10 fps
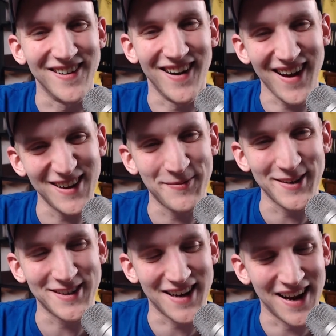I
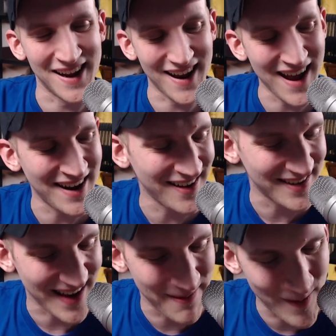appreciate it. I had a good
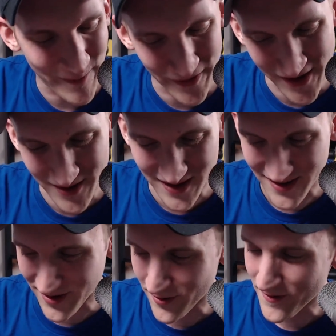time. Hopefully you did
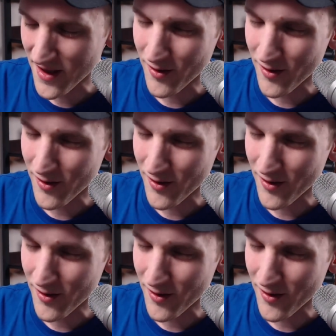too.